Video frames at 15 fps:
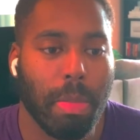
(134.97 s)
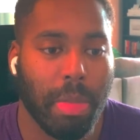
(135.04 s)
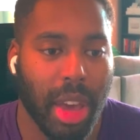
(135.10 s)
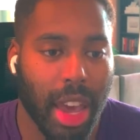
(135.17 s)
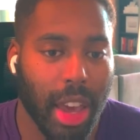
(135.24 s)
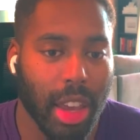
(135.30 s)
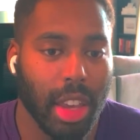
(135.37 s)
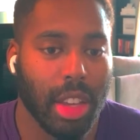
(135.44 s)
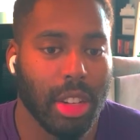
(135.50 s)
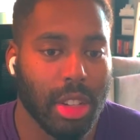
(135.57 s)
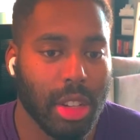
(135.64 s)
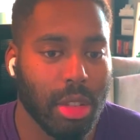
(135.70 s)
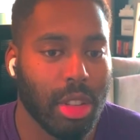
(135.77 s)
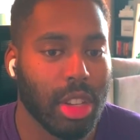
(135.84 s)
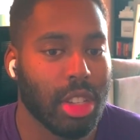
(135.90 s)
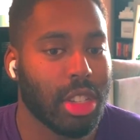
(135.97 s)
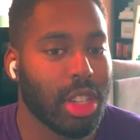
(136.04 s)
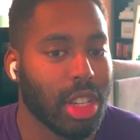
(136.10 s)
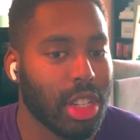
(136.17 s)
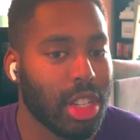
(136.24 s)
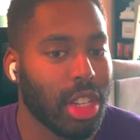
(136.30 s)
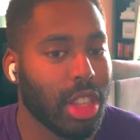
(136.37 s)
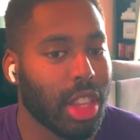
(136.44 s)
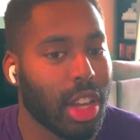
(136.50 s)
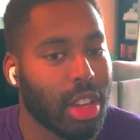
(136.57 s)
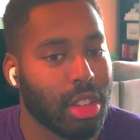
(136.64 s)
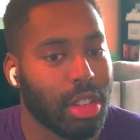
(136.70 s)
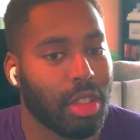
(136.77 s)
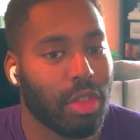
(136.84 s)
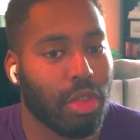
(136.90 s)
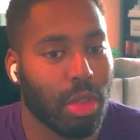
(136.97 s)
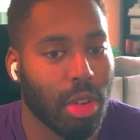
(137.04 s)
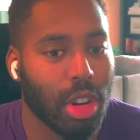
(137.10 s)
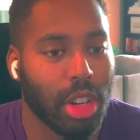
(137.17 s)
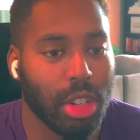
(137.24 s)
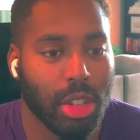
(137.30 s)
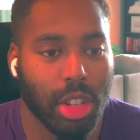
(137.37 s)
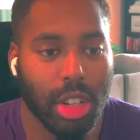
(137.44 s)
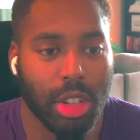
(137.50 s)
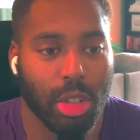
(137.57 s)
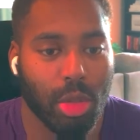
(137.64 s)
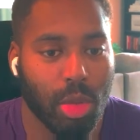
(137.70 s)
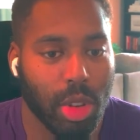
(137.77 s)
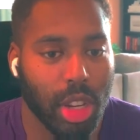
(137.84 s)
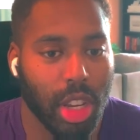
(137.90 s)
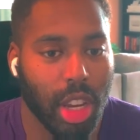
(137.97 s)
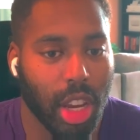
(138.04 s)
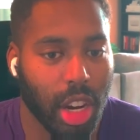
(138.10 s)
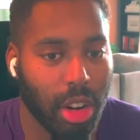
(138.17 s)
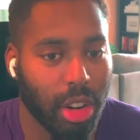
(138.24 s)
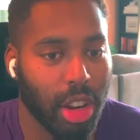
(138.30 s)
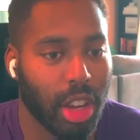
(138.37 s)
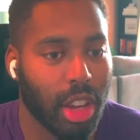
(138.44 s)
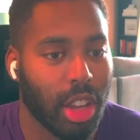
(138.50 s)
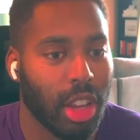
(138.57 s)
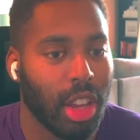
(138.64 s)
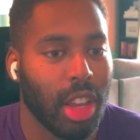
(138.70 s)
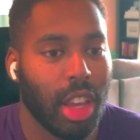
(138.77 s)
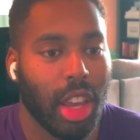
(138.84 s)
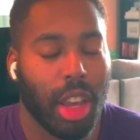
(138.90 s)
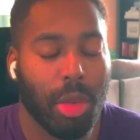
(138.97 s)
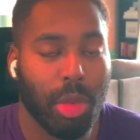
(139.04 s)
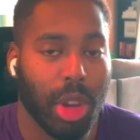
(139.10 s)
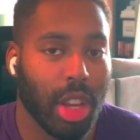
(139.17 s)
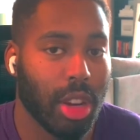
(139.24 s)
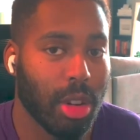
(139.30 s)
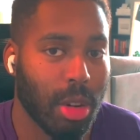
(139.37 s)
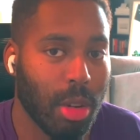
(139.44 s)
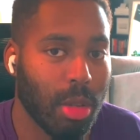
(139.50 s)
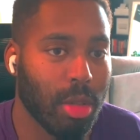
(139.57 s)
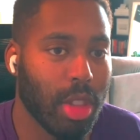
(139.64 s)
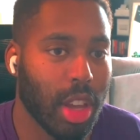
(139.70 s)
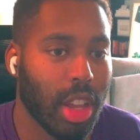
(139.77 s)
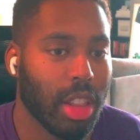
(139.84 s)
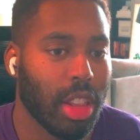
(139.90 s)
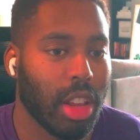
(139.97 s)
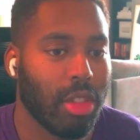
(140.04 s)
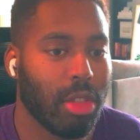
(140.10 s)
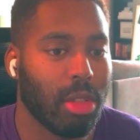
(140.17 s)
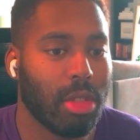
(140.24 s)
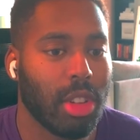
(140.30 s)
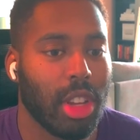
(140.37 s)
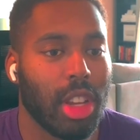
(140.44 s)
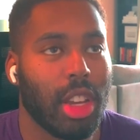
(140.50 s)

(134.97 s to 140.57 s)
back into the 16,420 area and we can hold that level.